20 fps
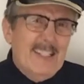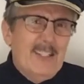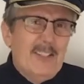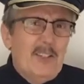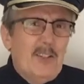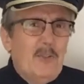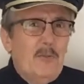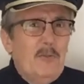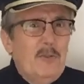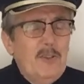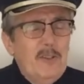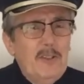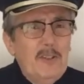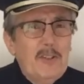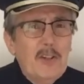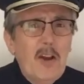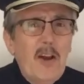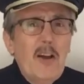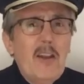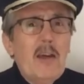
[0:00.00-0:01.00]
So,
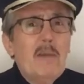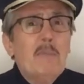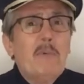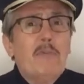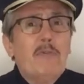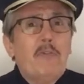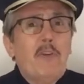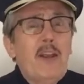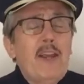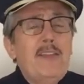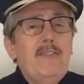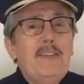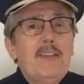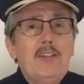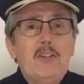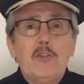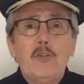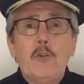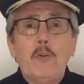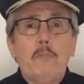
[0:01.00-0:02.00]
John, I'm afraid
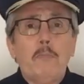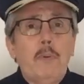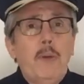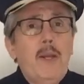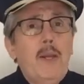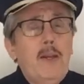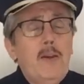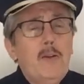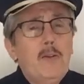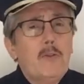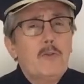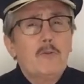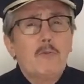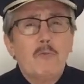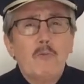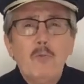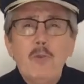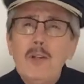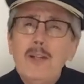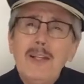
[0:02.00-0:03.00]
that your peers
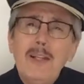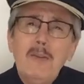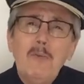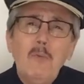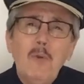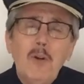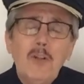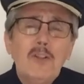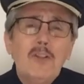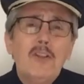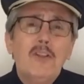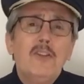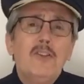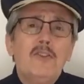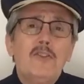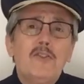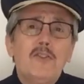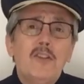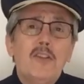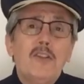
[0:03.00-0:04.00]
really wouldn't
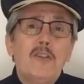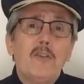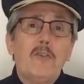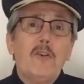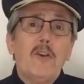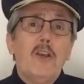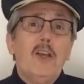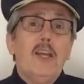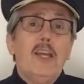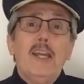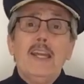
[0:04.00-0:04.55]
consider